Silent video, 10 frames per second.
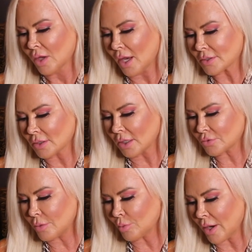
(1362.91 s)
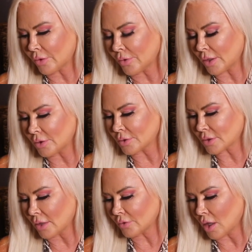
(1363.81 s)
As a luxury brand created,
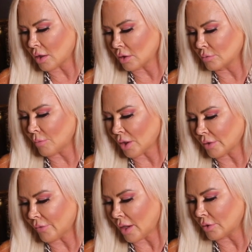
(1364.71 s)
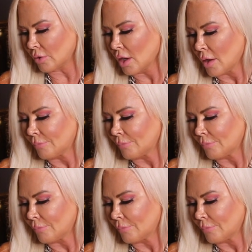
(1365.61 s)
discover our own market value,